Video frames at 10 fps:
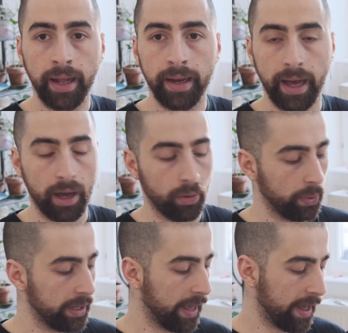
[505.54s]
Now
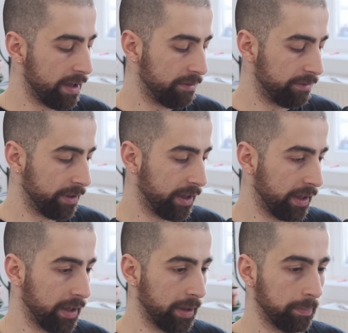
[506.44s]
we have
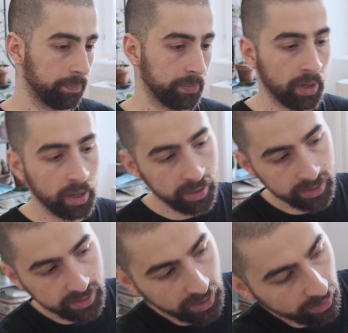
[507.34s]
a
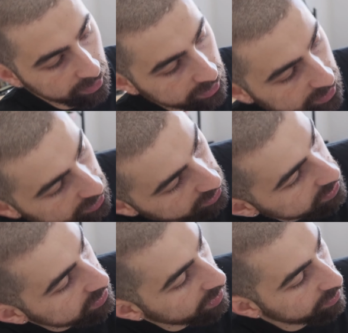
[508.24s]

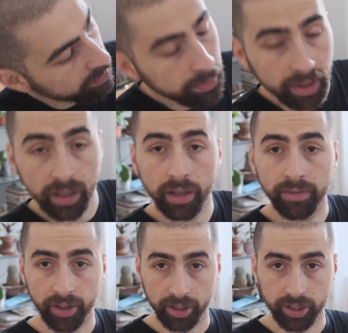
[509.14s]
77mm
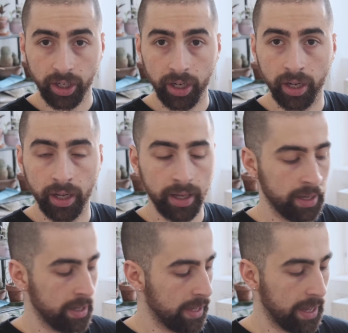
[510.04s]
filter,
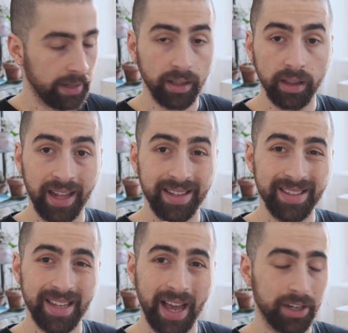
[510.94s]
and the
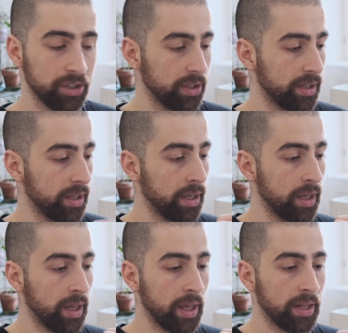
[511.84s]
lens actually
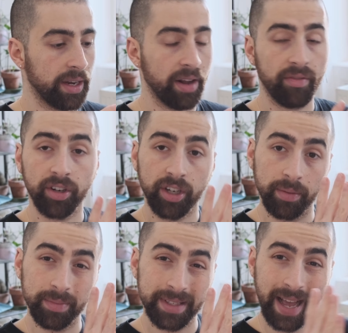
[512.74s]
never
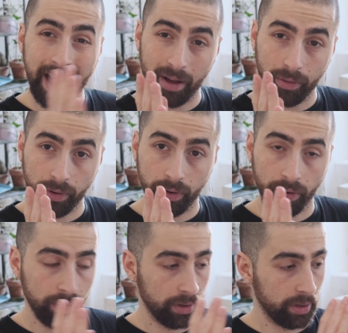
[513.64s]
comes out
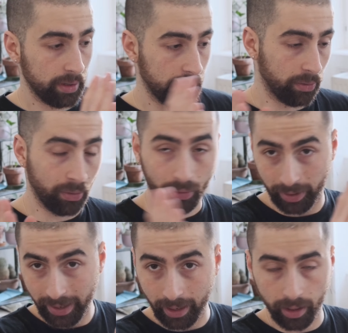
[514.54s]
or
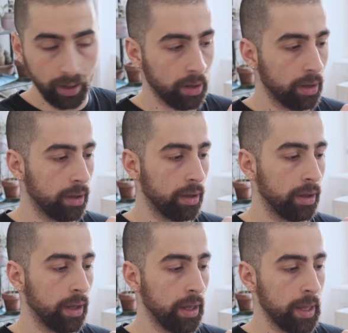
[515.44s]
in,
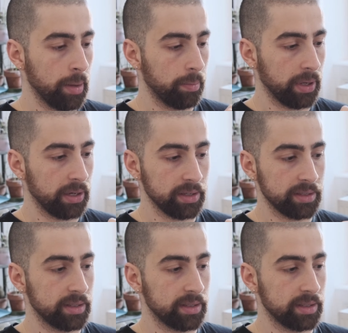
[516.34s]
because